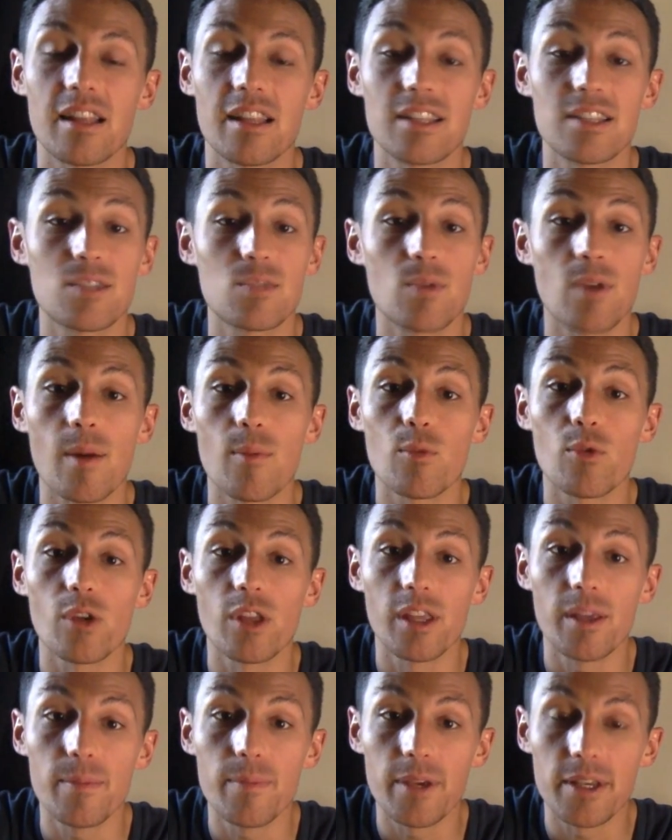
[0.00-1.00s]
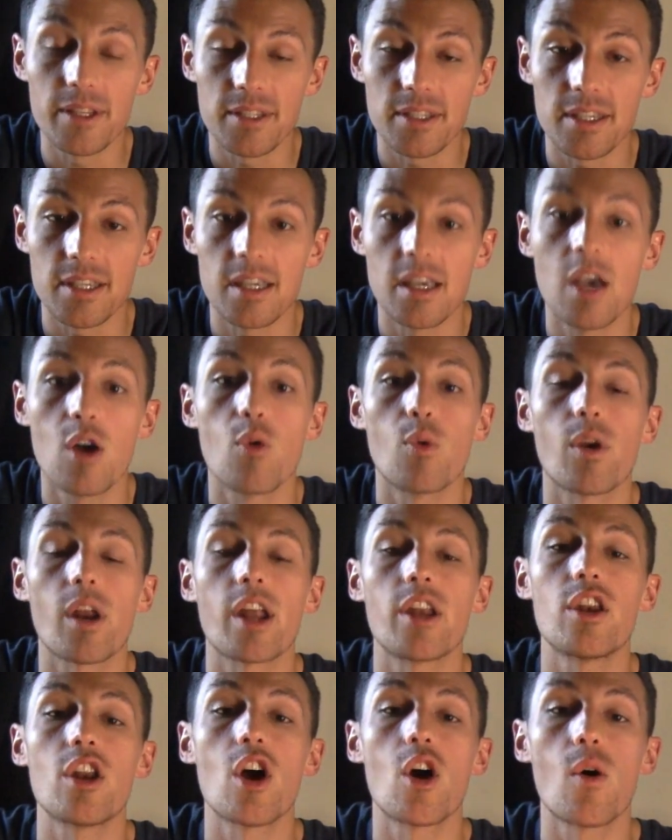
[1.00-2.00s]
This is when I'm really busy, when
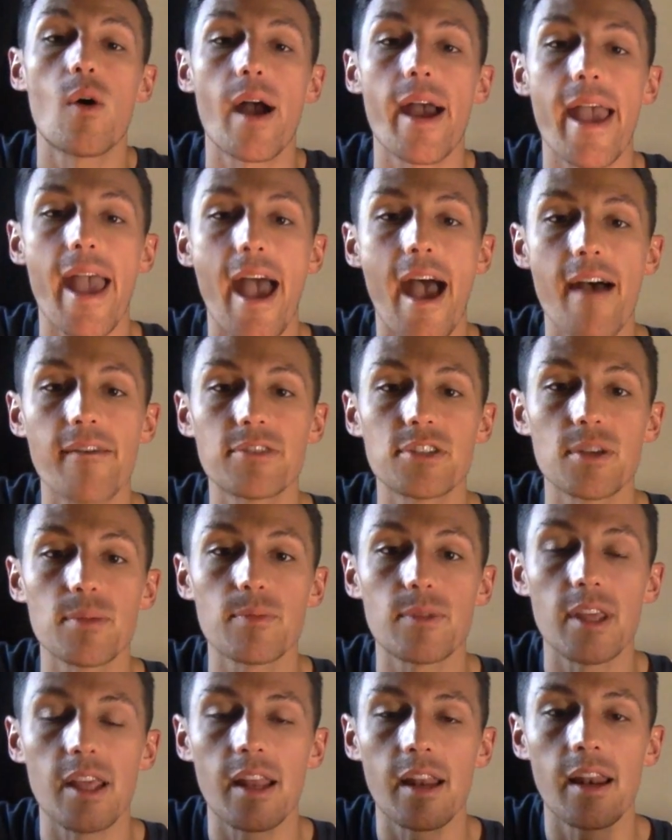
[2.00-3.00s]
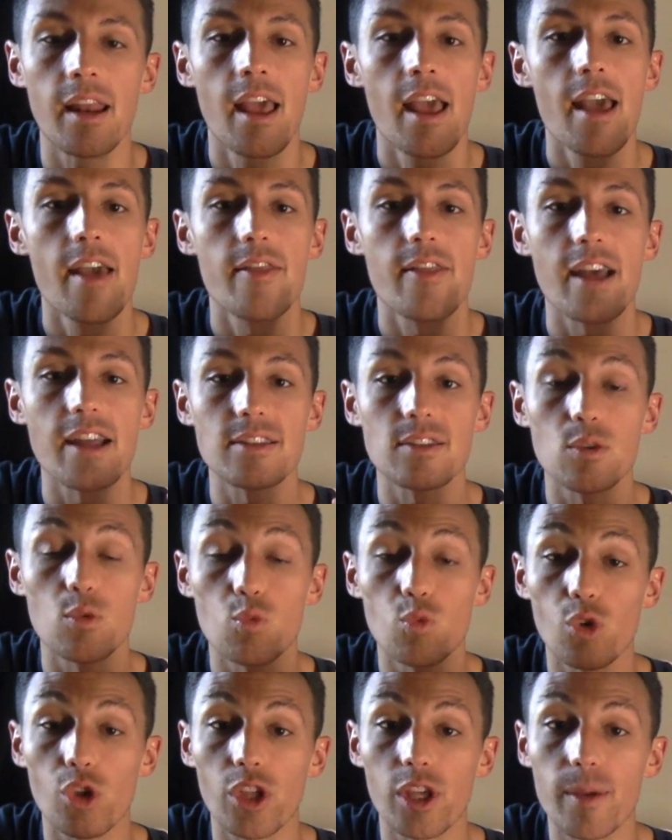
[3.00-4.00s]
I know I have something that's
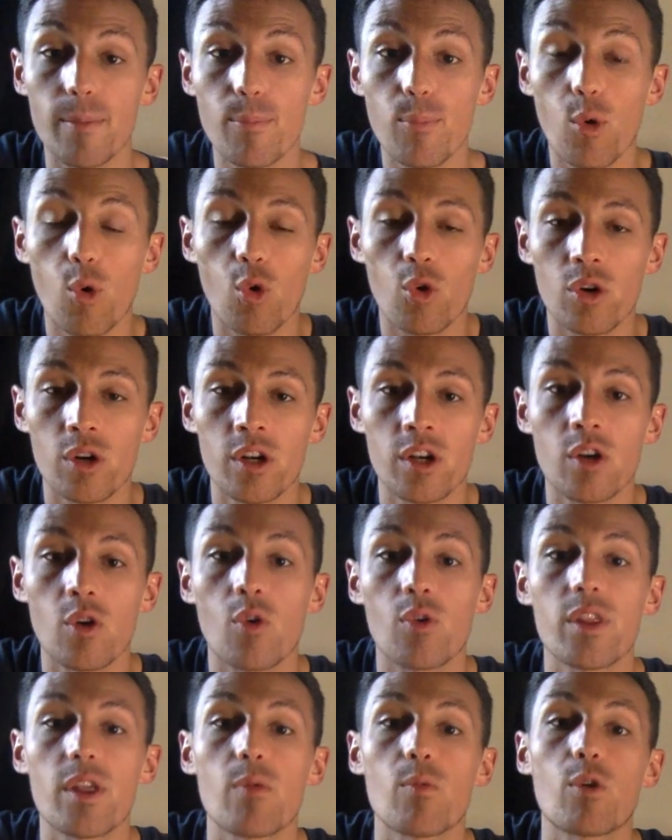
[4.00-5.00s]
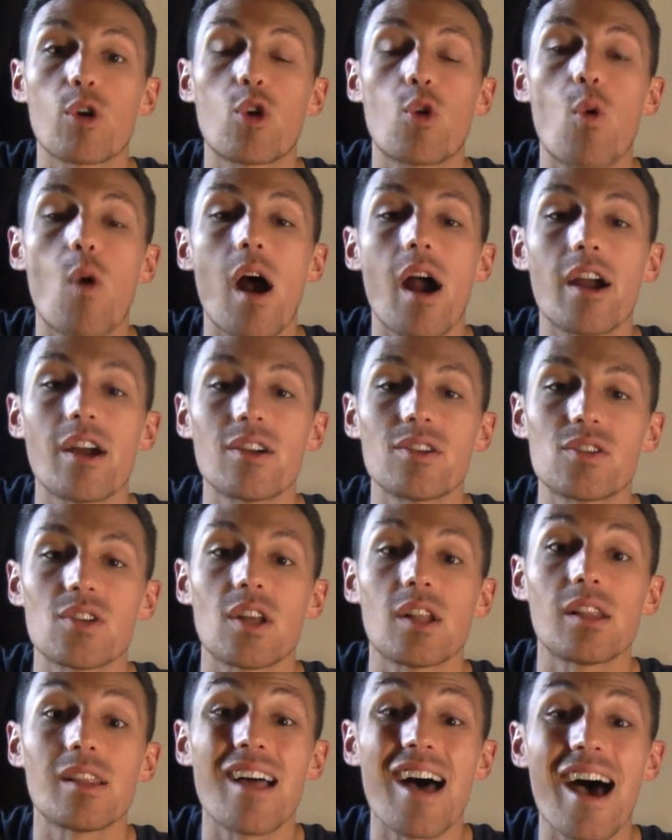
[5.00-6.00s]
really important or that requires
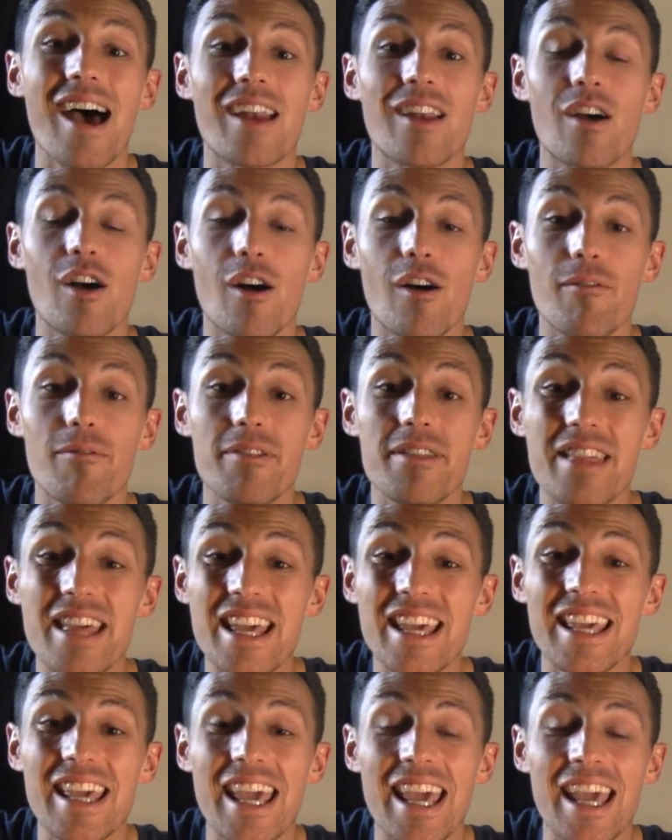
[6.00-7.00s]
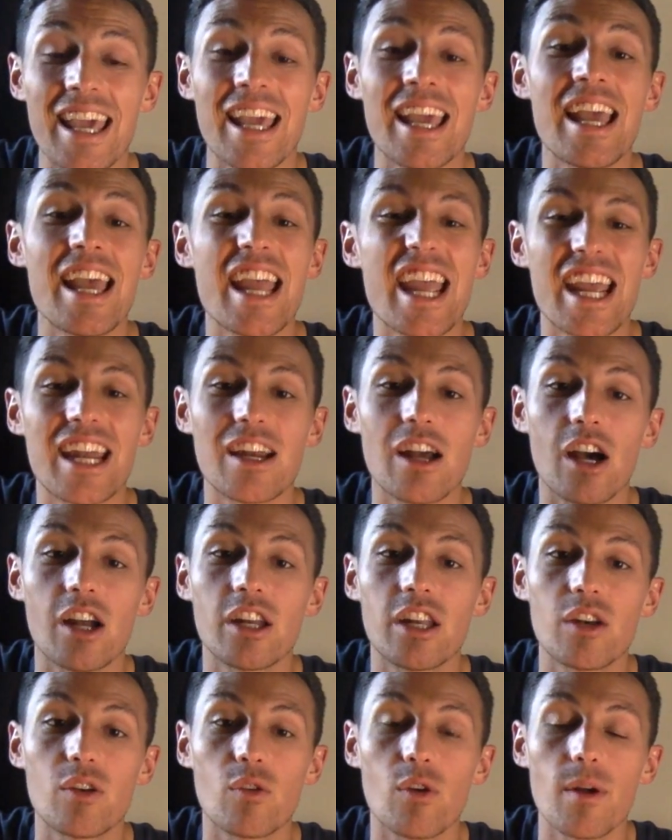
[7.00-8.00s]
a lot of thinking an
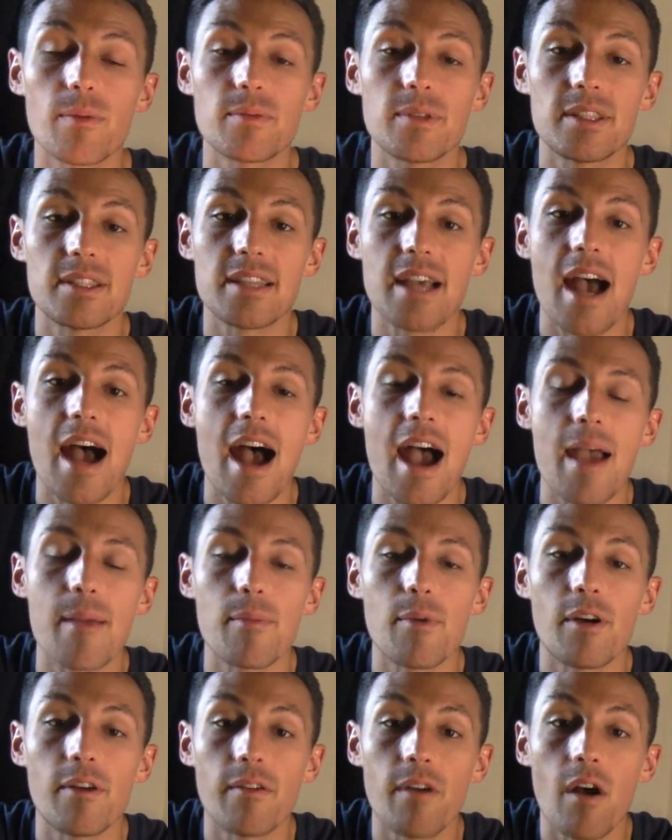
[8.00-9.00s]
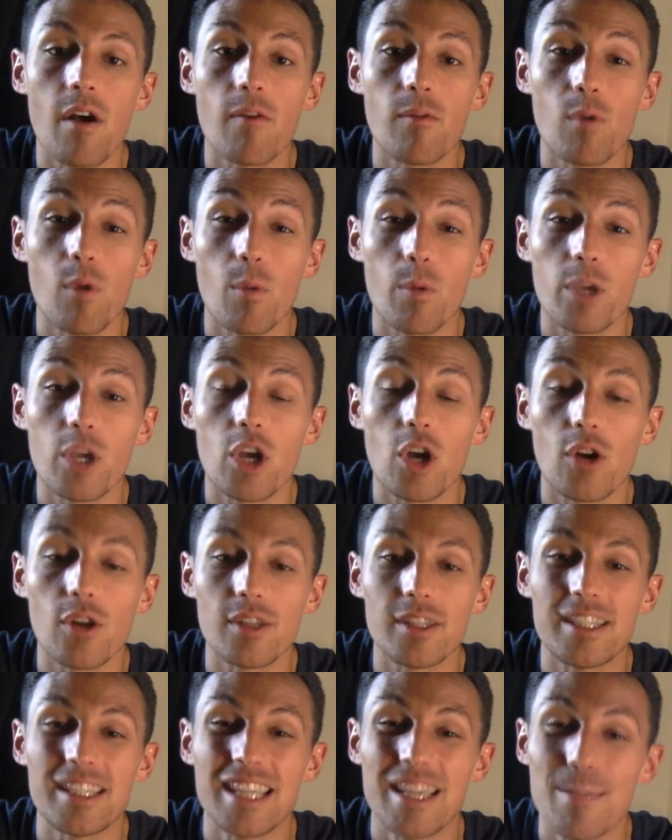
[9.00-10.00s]
uninterrupted time of what we
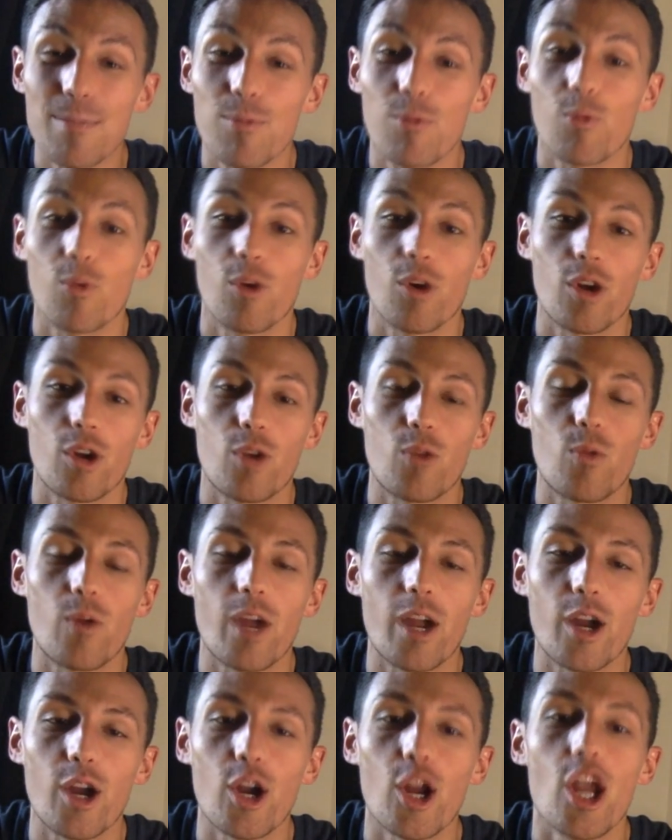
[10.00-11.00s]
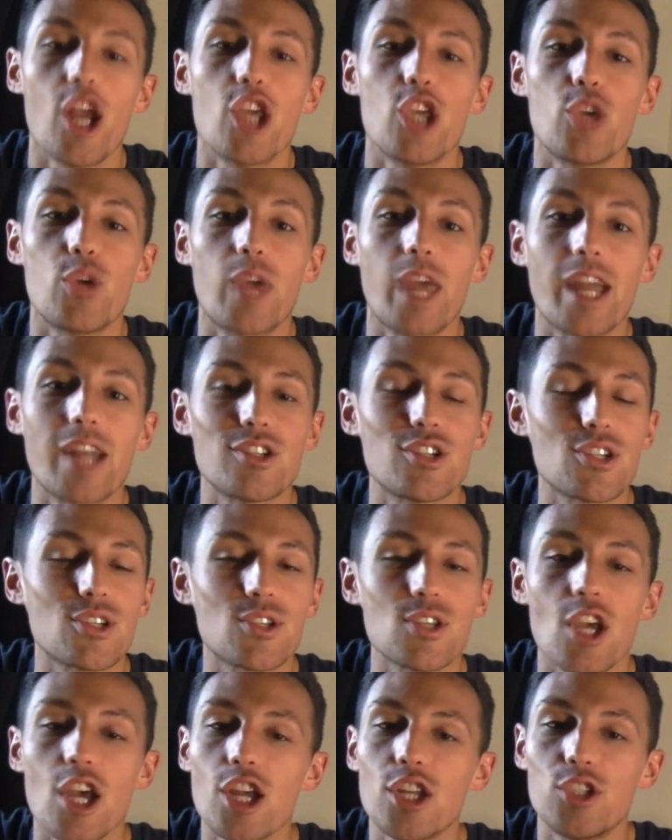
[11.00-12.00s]
call deep work, where you can't
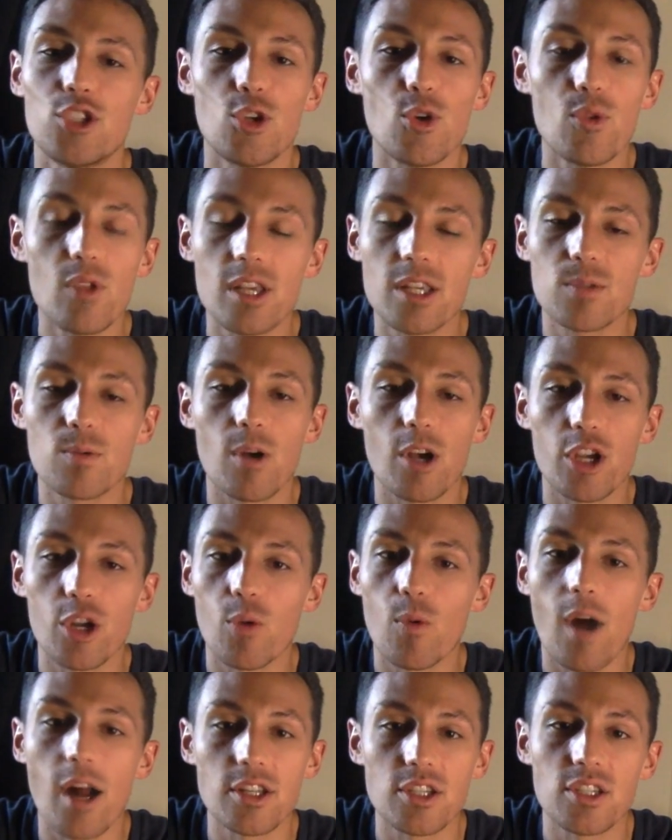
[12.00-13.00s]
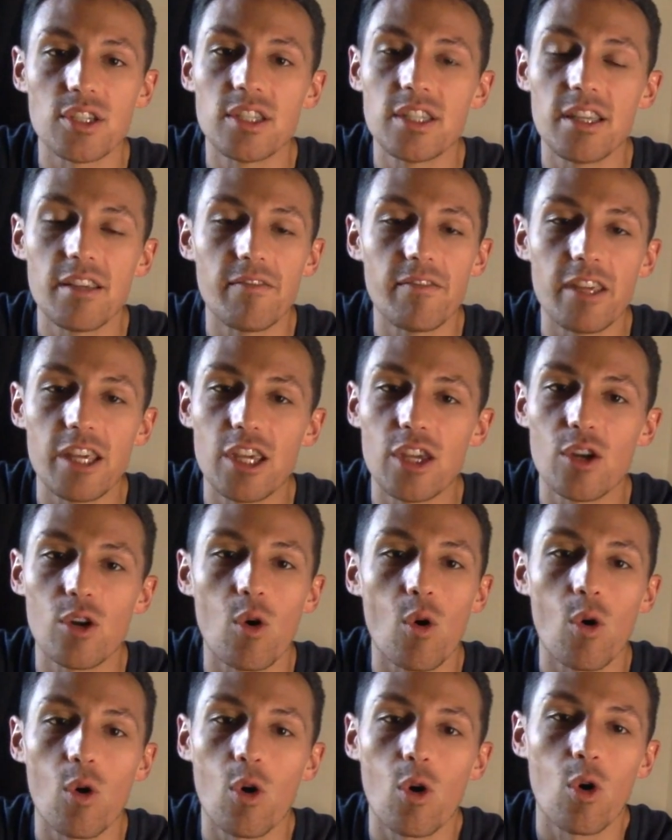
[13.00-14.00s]
just do this while you're watching TV
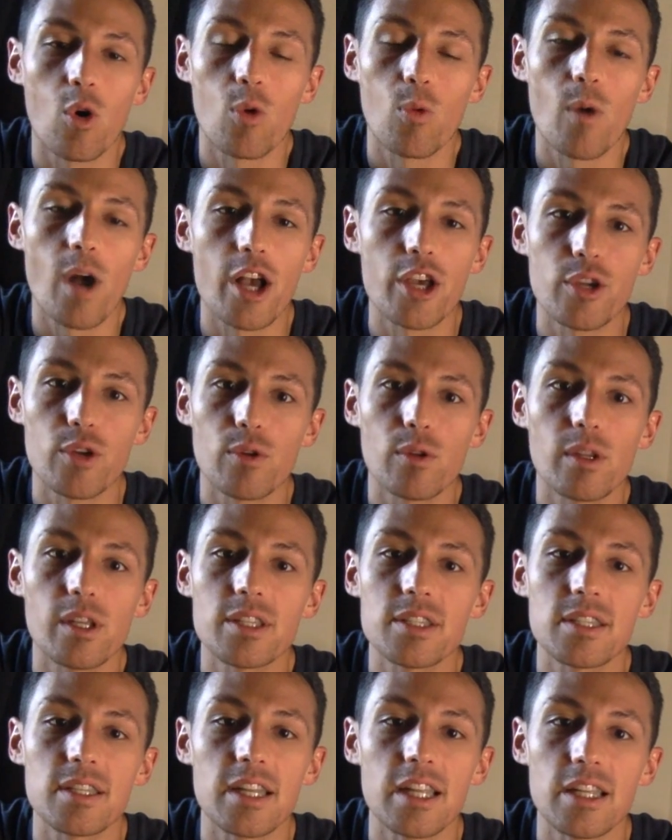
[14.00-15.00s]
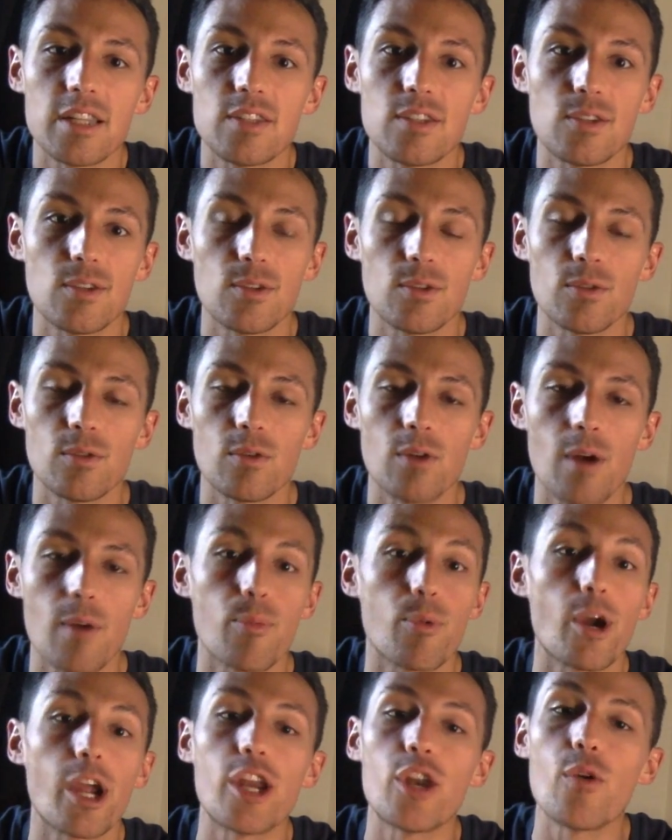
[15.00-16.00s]
or while you're listening to a
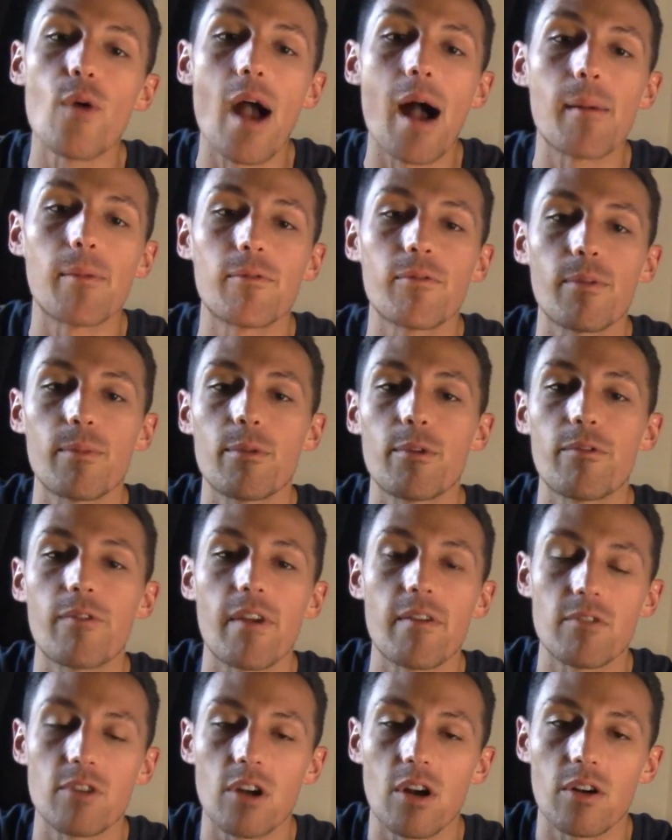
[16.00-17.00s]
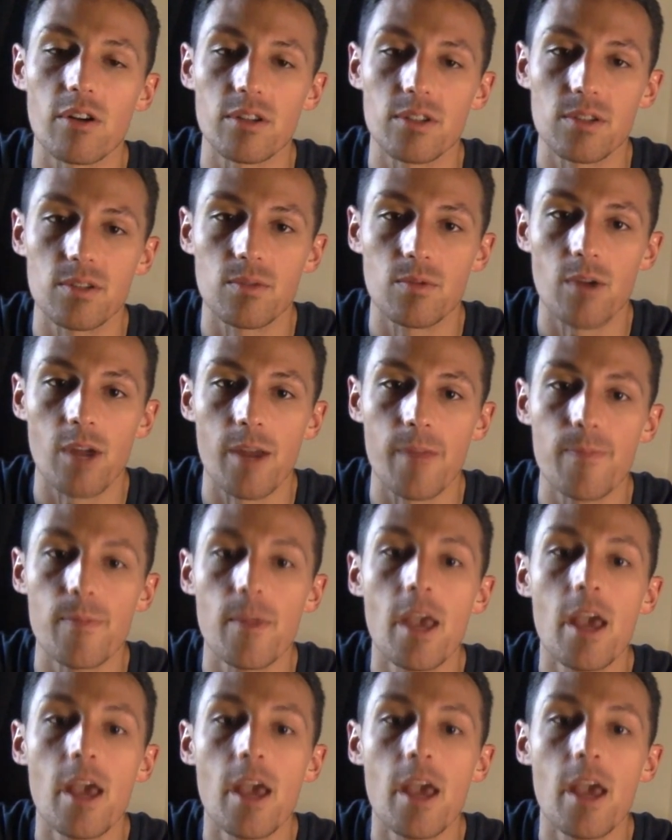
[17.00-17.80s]
brand new album from your favorite artist, right?